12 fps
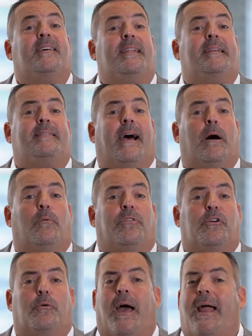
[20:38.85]
sitting down
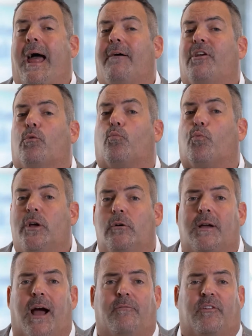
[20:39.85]
with you and having
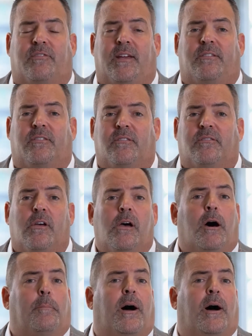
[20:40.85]
real conversations